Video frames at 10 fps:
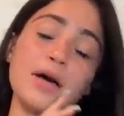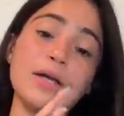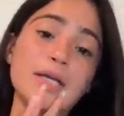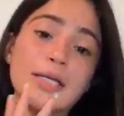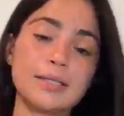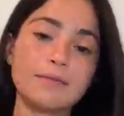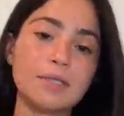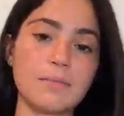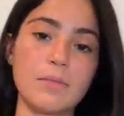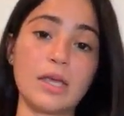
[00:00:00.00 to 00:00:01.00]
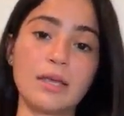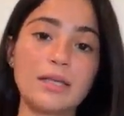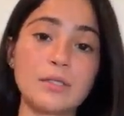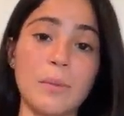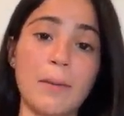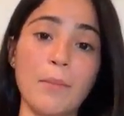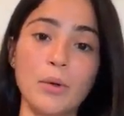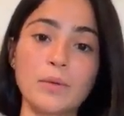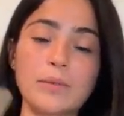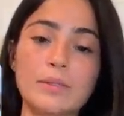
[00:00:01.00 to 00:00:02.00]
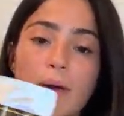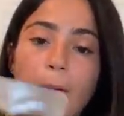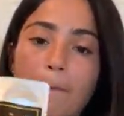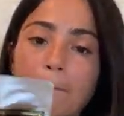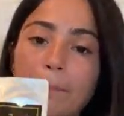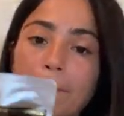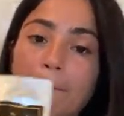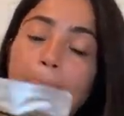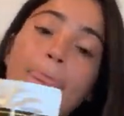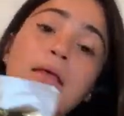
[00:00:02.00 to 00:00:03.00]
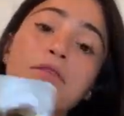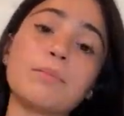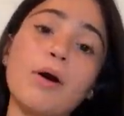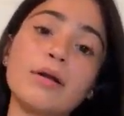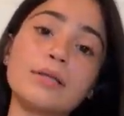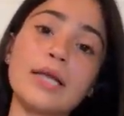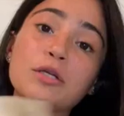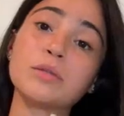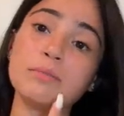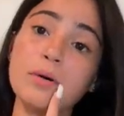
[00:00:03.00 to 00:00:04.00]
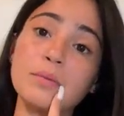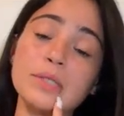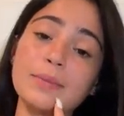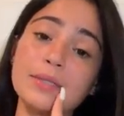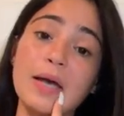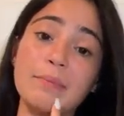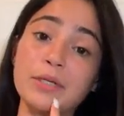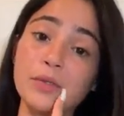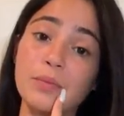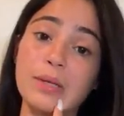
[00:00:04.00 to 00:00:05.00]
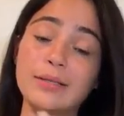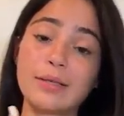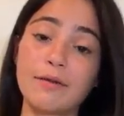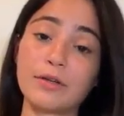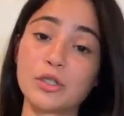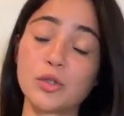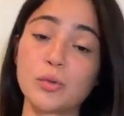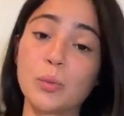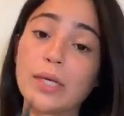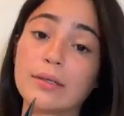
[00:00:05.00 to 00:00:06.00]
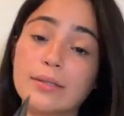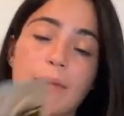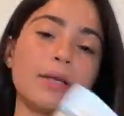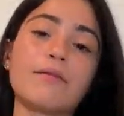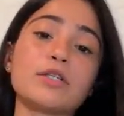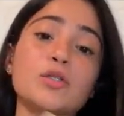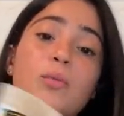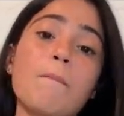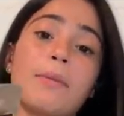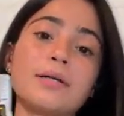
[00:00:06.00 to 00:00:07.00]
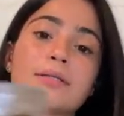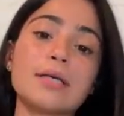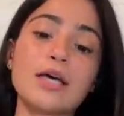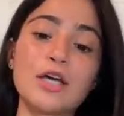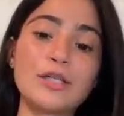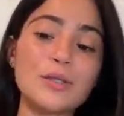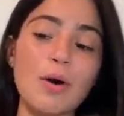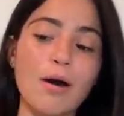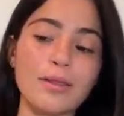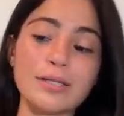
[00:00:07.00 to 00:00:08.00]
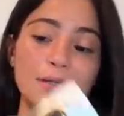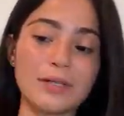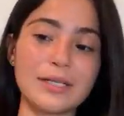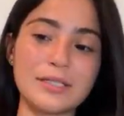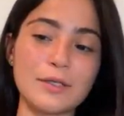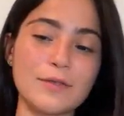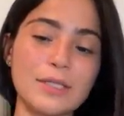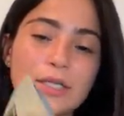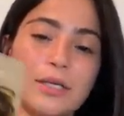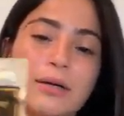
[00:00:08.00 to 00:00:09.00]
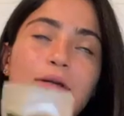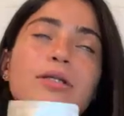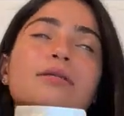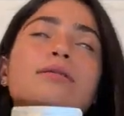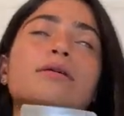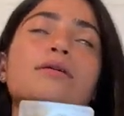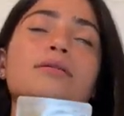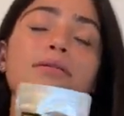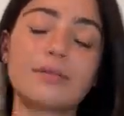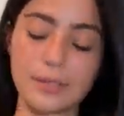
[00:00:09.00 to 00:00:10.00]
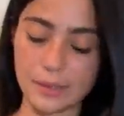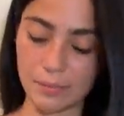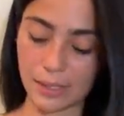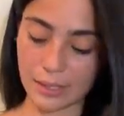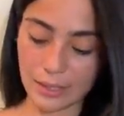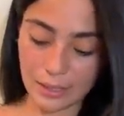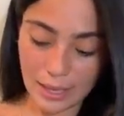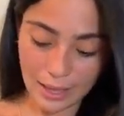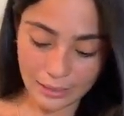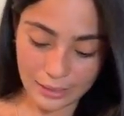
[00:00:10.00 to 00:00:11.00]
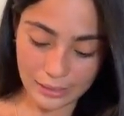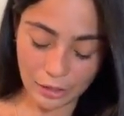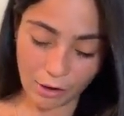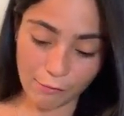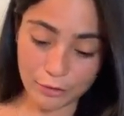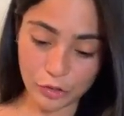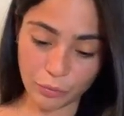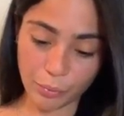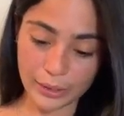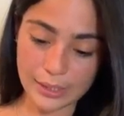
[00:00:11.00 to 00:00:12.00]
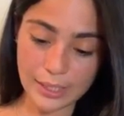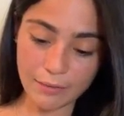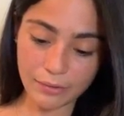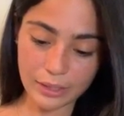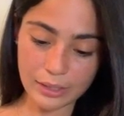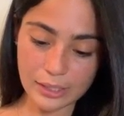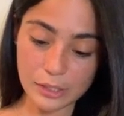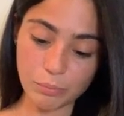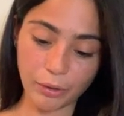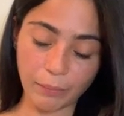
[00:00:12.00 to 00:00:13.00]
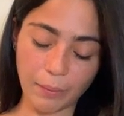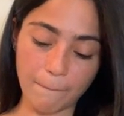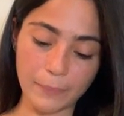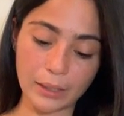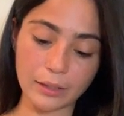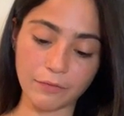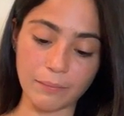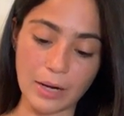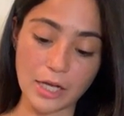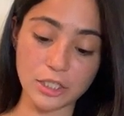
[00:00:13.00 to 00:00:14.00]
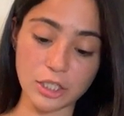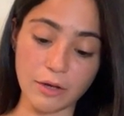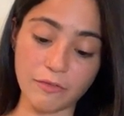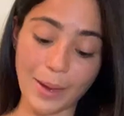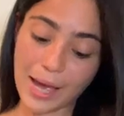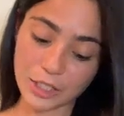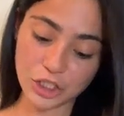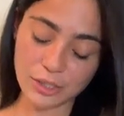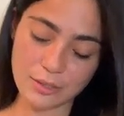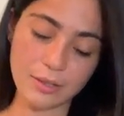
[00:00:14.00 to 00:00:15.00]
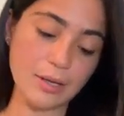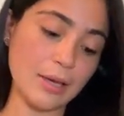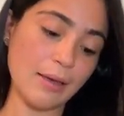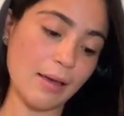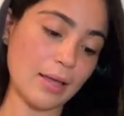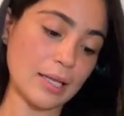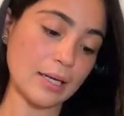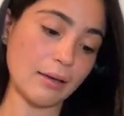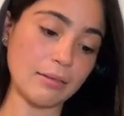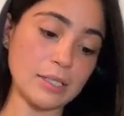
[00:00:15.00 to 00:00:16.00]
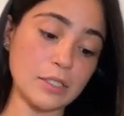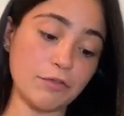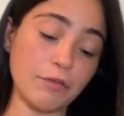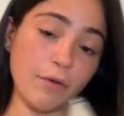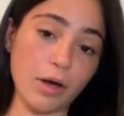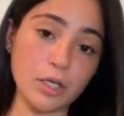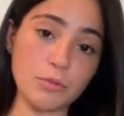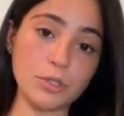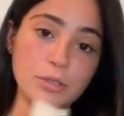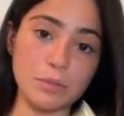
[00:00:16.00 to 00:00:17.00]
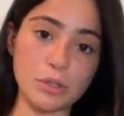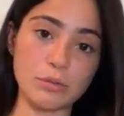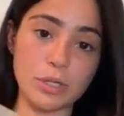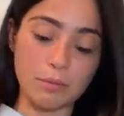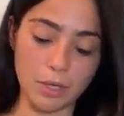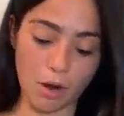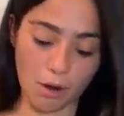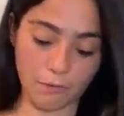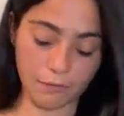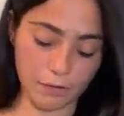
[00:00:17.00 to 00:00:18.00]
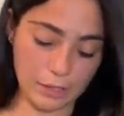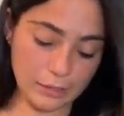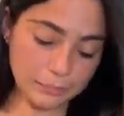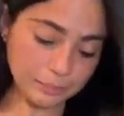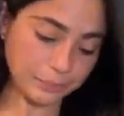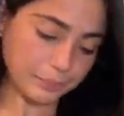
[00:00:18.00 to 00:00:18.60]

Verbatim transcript: Adhesive to me is my most, um, the product that I use most because I must replace it every two weeks. I mean, every two months. So all these adhesives in here are like, yes, to me. And then in here I have a 0.7. This is Premium Mink from Lash Love Passion. And then again, this is for volume, which I'm soon gonna be offering.